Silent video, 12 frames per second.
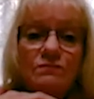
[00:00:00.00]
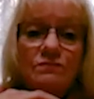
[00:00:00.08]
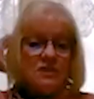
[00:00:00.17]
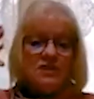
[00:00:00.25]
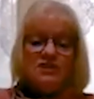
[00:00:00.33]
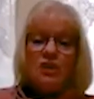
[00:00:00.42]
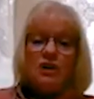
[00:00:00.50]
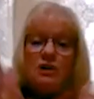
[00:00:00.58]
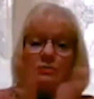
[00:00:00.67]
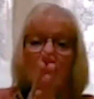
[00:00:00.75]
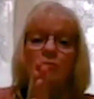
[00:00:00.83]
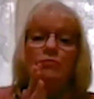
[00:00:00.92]
Let's talk
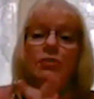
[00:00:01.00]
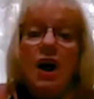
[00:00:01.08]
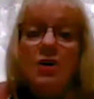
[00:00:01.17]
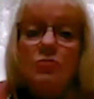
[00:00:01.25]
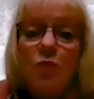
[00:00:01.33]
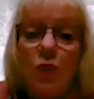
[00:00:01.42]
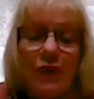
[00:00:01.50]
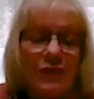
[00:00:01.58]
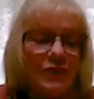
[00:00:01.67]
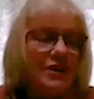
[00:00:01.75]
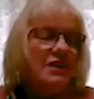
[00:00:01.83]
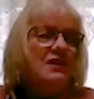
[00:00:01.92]
about blood
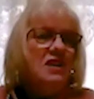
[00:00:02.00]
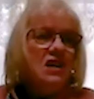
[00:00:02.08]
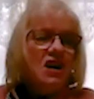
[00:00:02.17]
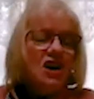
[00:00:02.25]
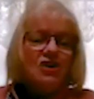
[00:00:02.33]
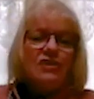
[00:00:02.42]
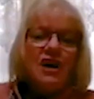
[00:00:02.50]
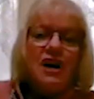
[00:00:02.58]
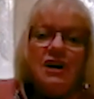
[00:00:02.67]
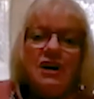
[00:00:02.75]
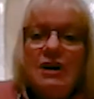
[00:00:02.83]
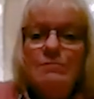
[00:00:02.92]
work.
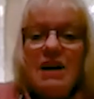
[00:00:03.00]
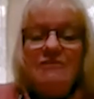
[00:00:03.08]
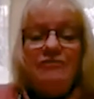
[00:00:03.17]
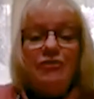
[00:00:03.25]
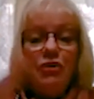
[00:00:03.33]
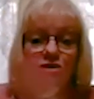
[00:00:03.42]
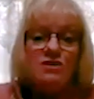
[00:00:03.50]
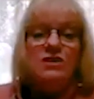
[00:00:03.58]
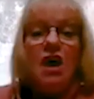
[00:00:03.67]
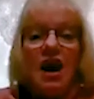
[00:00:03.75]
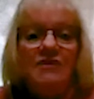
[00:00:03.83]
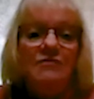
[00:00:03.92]
Okay, in my first
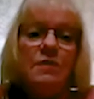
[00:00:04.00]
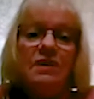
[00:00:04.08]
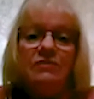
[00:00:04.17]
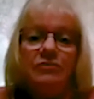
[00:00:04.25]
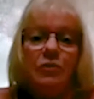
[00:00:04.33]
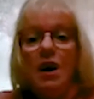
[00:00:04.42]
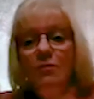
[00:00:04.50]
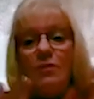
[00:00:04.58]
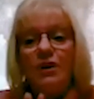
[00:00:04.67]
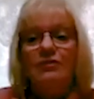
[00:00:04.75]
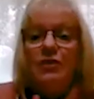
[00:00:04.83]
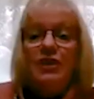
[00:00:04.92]
life, before I
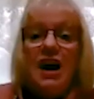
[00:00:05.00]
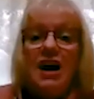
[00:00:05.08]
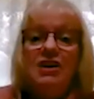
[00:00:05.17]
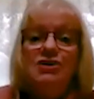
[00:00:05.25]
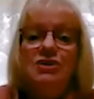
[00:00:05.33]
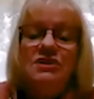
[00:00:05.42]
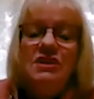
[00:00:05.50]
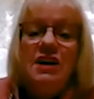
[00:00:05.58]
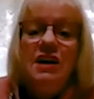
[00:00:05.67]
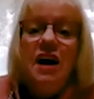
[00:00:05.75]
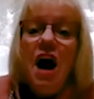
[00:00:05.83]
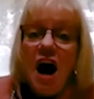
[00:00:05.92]
worked for the
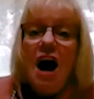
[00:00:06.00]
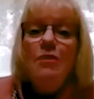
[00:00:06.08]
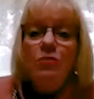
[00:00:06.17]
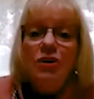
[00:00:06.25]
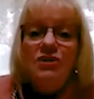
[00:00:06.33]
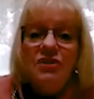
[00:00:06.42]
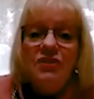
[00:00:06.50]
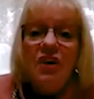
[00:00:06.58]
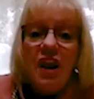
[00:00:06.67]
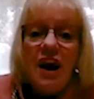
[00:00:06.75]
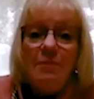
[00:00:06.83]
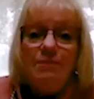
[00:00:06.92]
agency, I worked in the
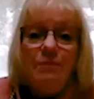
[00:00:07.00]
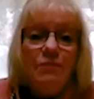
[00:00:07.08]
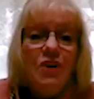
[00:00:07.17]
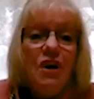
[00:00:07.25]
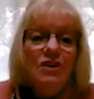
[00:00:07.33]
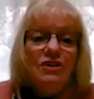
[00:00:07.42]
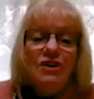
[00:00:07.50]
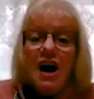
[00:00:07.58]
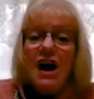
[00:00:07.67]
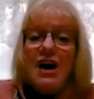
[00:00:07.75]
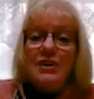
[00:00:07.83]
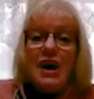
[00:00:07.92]
lab
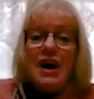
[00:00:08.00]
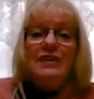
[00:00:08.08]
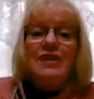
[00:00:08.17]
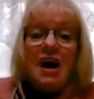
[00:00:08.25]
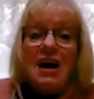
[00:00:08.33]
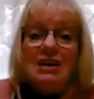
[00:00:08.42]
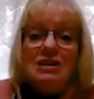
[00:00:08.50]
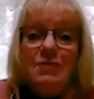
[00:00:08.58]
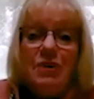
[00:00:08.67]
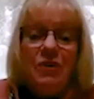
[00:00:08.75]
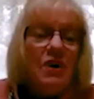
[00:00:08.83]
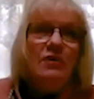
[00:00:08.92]
and at the
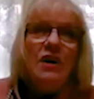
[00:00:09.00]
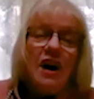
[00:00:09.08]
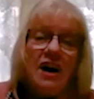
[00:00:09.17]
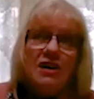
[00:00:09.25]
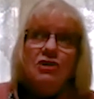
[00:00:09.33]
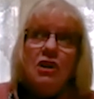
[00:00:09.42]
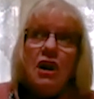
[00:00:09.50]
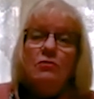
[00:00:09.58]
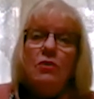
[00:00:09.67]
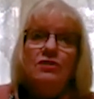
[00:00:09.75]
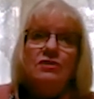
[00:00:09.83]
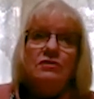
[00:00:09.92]
hospital. Well, actually, I
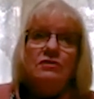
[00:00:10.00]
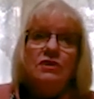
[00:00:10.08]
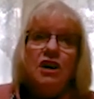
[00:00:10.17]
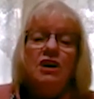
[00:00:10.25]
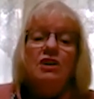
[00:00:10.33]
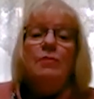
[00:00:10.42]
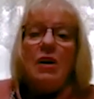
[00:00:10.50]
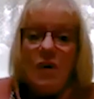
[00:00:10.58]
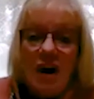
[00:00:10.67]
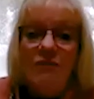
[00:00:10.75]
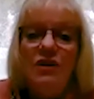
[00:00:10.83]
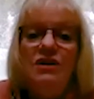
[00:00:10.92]
worked in
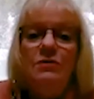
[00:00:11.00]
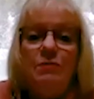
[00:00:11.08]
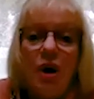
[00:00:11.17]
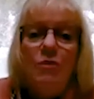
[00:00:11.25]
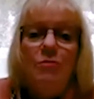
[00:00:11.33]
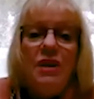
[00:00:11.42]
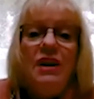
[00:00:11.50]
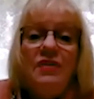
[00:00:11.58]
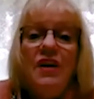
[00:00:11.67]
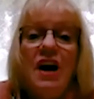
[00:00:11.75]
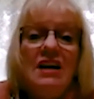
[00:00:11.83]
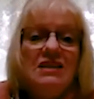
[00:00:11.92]
about every department in
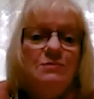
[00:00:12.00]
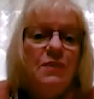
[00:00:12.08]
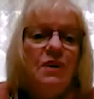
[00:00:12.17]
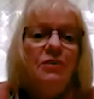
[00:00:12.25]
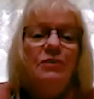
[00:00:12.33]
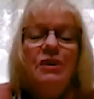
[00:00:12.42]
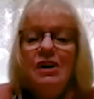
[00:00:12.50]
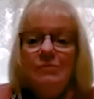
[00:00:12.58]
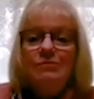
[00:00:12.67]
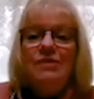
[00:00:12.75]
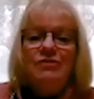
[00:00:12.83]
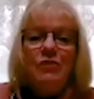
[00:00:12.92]
the hospital.
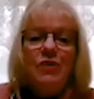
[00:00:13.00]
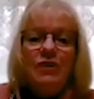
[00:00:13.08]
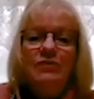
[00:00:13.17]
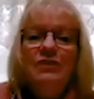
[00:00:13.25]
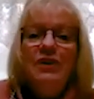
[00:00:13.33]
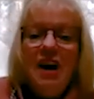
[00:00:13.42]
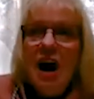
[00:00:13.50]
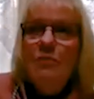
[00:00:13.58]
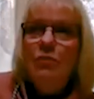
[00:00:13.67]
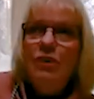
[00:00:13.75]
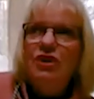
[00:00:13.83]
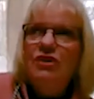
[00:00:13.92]
Before, I
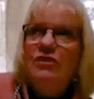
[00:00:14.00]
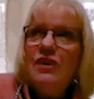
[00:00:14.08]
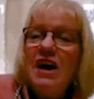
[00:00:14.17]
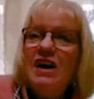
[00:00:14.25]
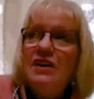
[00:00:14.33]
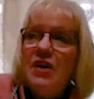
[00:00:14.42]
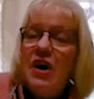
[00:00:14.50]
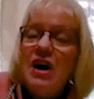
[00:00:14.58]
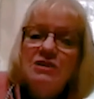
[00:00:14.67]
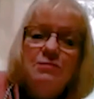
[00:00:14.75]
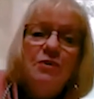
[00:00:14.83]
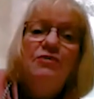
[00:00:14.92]
worked there at the
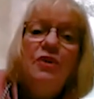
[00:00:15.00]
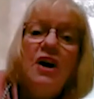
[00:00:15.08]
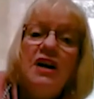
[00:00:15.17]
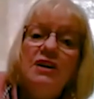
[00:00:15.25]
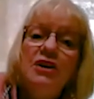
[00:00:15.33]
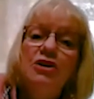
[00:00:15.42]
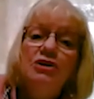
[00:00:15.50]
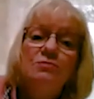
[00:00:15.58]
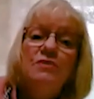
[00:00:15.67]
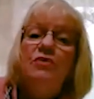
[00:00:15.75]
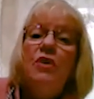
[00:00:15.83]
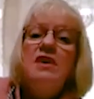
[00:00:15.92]
hospital for 8 years
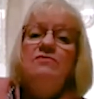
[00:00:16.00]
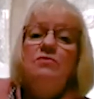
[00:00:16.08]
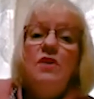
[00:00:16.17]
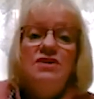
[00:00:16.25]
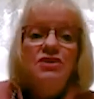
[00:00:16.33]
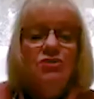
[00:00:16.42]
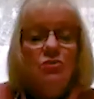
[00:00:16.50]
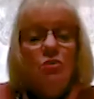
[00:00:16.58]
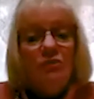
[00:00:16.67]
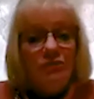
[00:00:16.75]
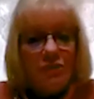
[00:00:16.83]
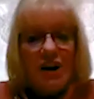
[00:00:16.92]
before I even went to
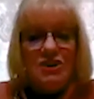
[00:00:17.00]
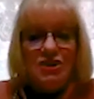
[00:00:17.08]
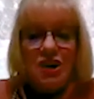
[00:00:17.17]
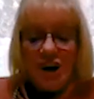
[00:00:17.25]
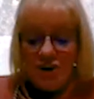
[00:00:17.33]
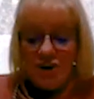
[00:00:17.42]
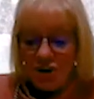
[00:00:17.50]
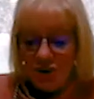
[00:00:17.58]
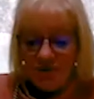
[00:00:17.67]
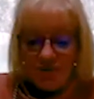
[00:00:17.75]
school for education,